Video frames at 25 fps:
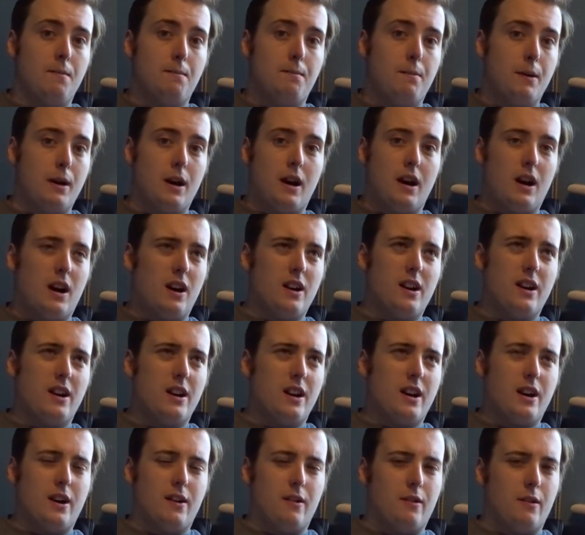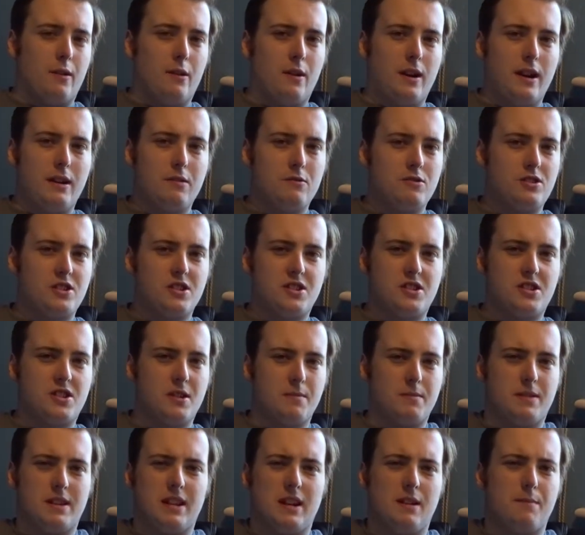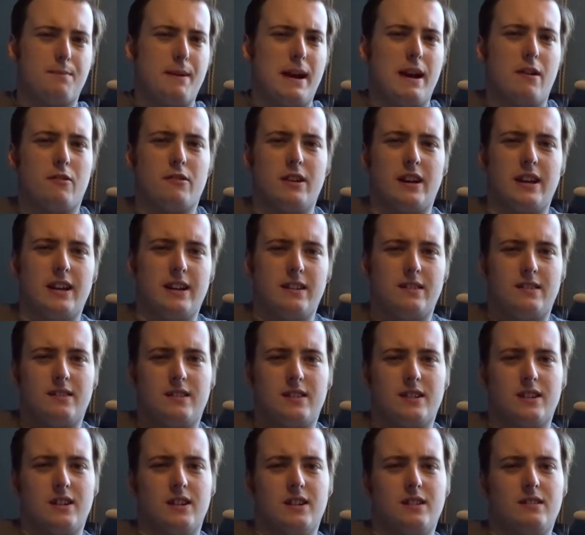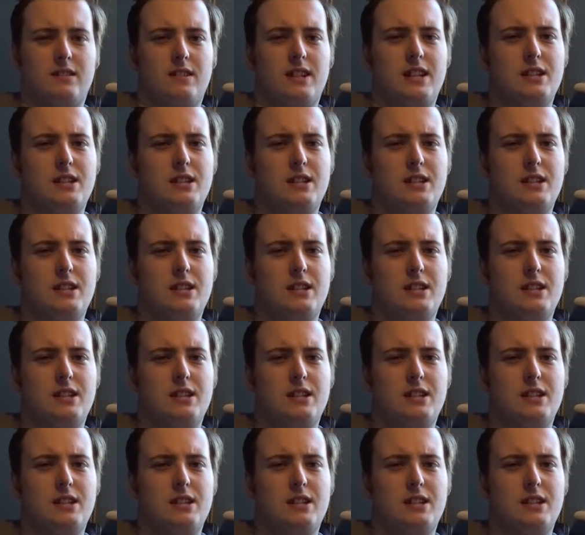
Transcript: But I don't know, it was just something about it that...